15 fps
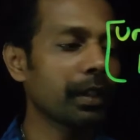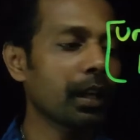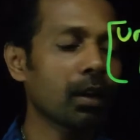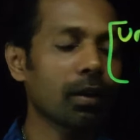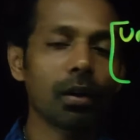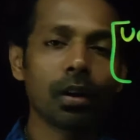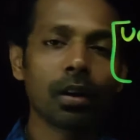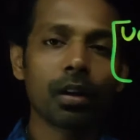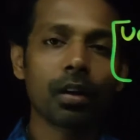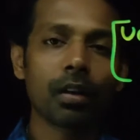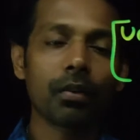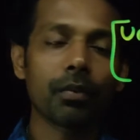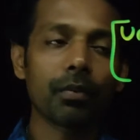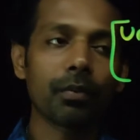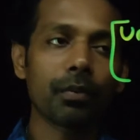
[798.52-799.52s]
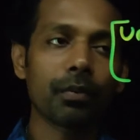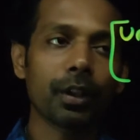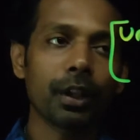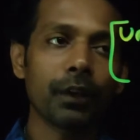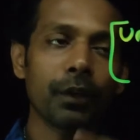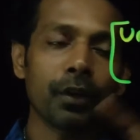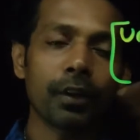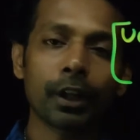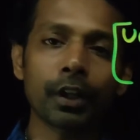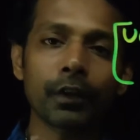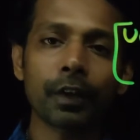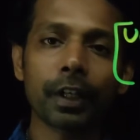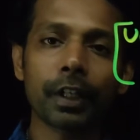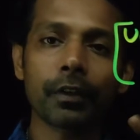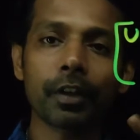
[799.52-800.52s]
Now if you try
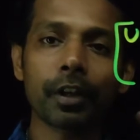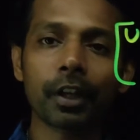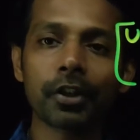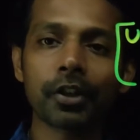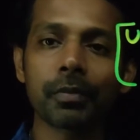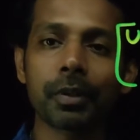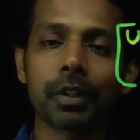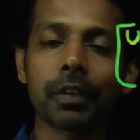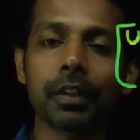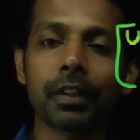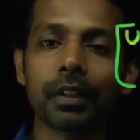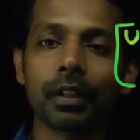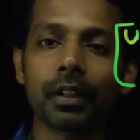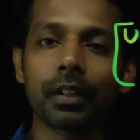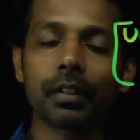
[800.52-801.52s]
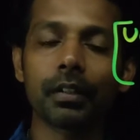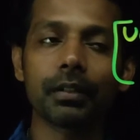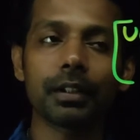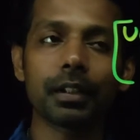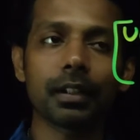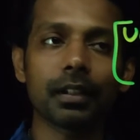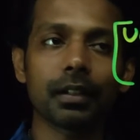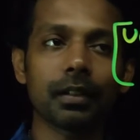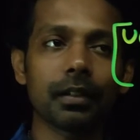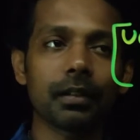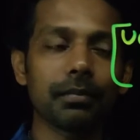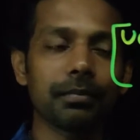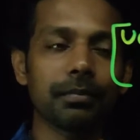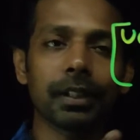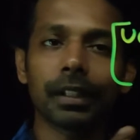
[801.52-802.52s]
to find out a relationship between
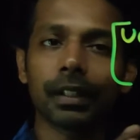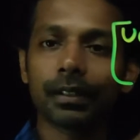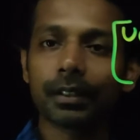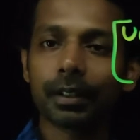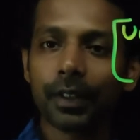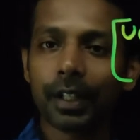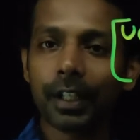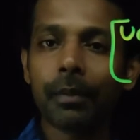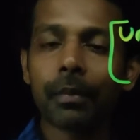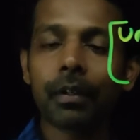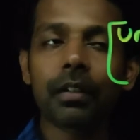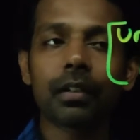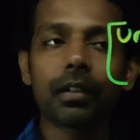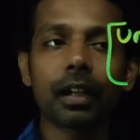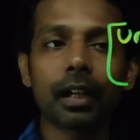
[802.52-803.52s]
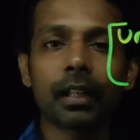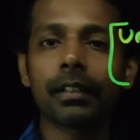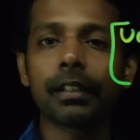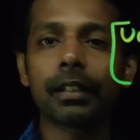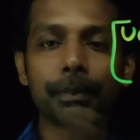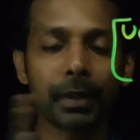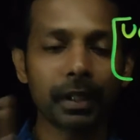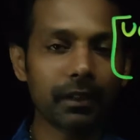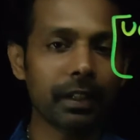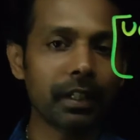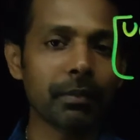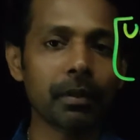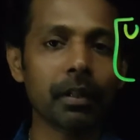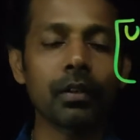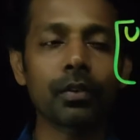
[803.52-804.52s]
the variable and the dependent
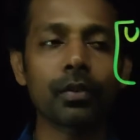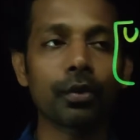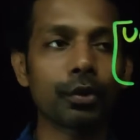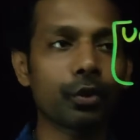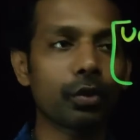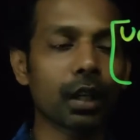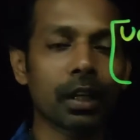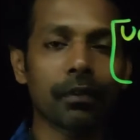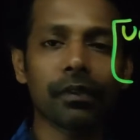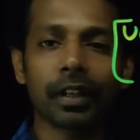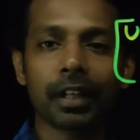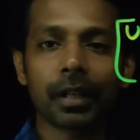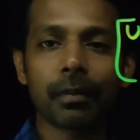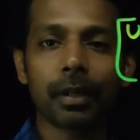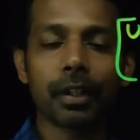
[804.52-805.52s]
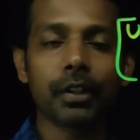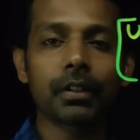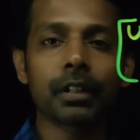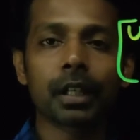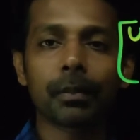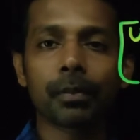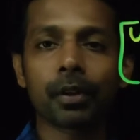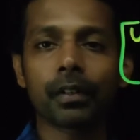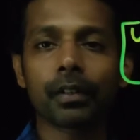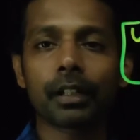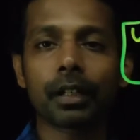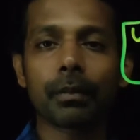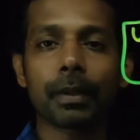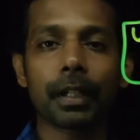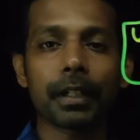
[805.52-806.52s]
variable, so you have variable in 3-point
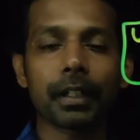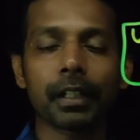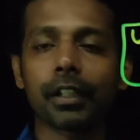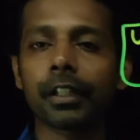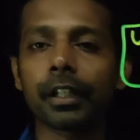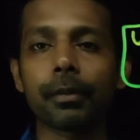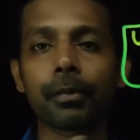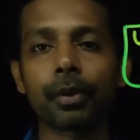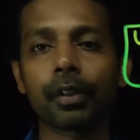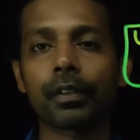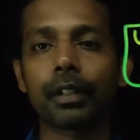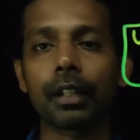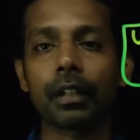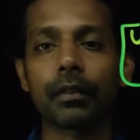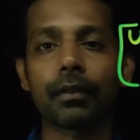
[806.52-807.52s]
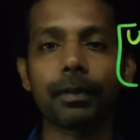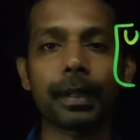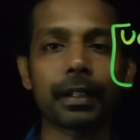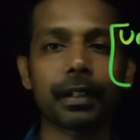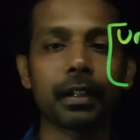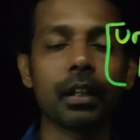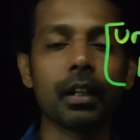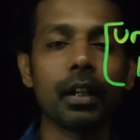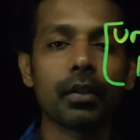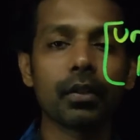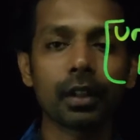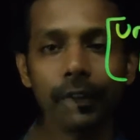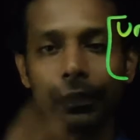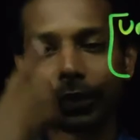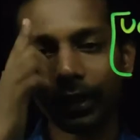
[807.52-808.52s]
scale pattern and 10-point scale pattern,
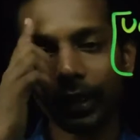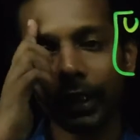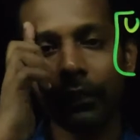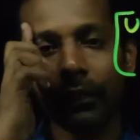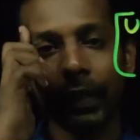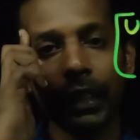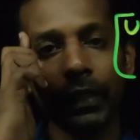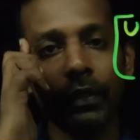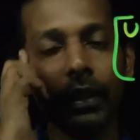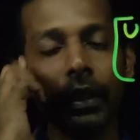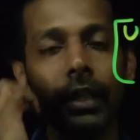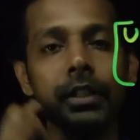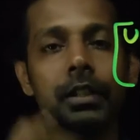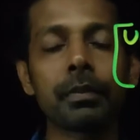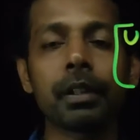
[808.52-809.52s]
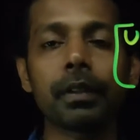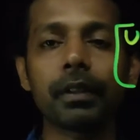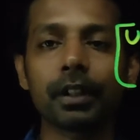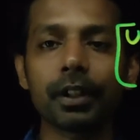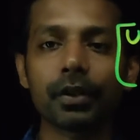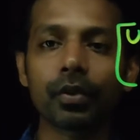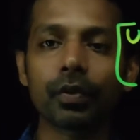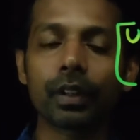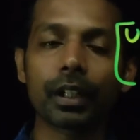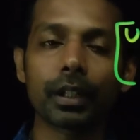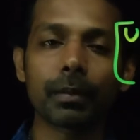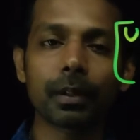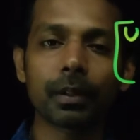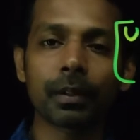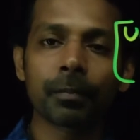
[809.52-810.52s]
so if you try to find out the relationship between these two
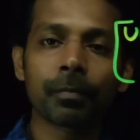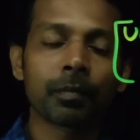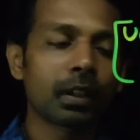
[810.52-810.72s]
variables,